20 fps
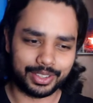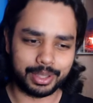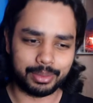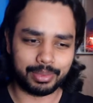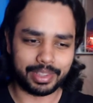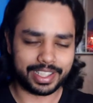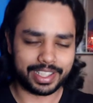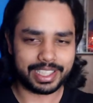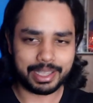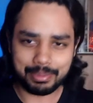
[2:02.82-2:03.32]
the
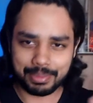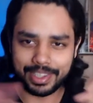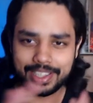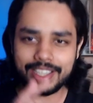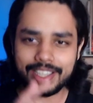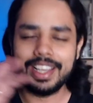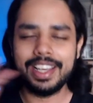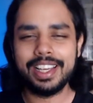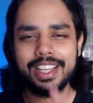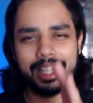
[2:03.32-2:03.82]
place. Let
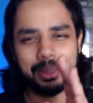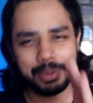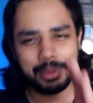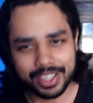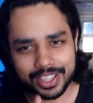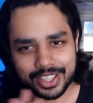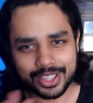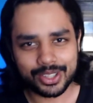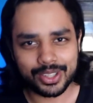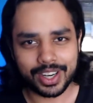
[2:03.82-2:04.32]
me let me
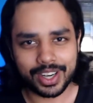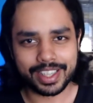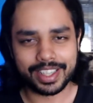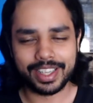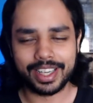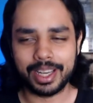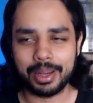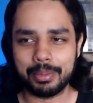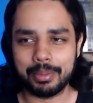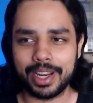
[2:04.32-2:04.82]
construct
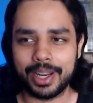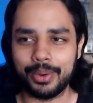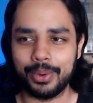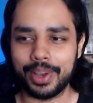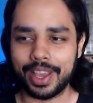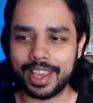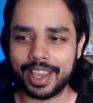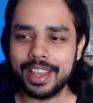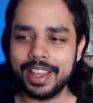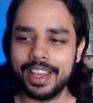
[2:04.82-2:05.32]
it in a better
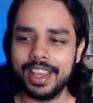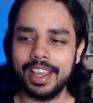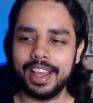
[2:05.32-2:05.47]
way.